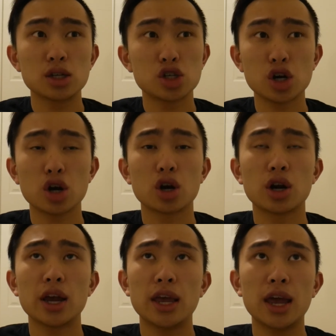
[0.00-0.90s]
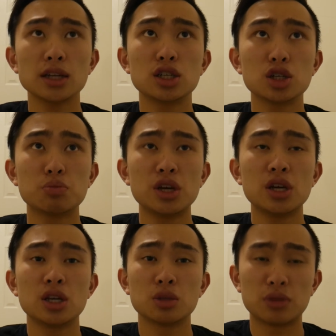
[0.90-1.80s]
Sure, it can't just
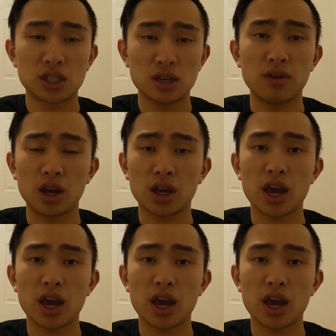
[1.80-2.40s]
be specific.